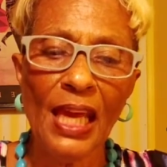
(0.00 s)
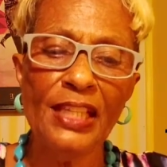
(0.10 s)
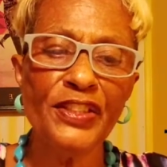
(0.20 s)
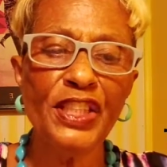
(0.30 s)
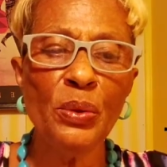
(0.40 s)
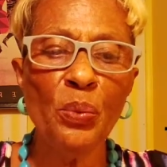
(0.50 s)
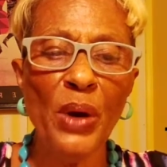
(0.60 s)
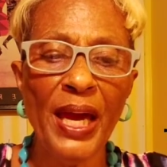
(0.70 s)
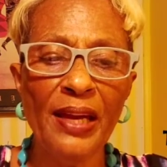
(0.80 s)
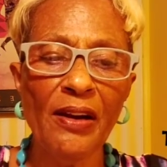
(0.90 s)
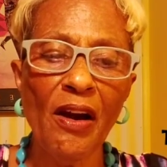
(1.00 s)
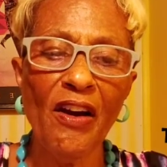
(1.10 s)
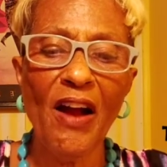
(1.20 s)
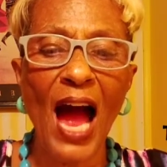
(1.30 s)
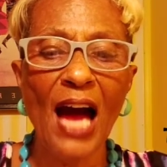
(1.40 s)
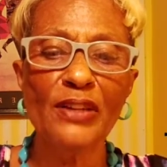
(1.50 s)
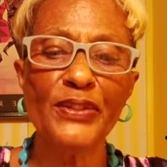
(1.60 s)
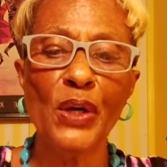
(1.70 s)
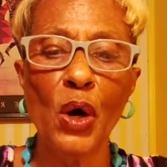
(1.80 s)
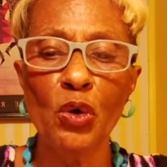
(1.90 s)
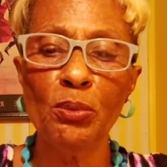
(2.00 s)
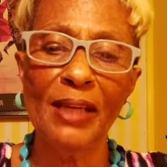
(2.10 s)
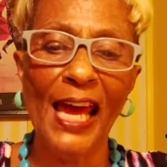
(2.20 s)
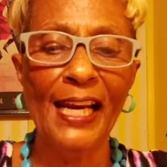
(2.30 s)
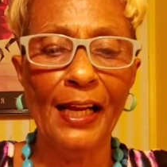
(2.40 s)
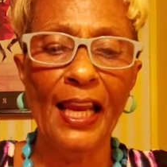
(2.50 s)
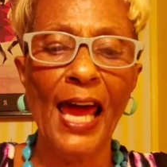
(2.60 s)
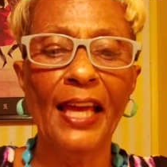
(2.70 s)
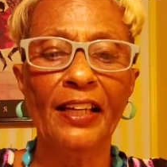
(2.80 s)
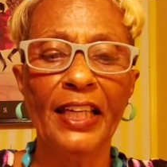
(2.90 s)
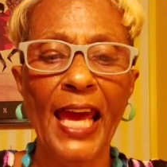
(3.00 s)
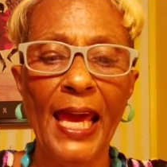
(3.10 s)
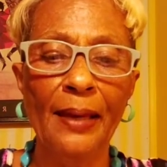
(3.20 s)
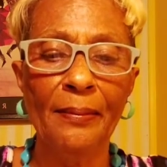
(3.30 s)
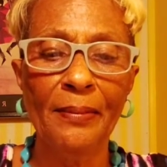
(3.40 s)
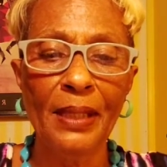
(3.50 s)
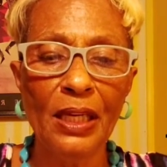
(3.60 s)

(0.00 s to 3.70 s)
And she wear her house coat like, like a cape.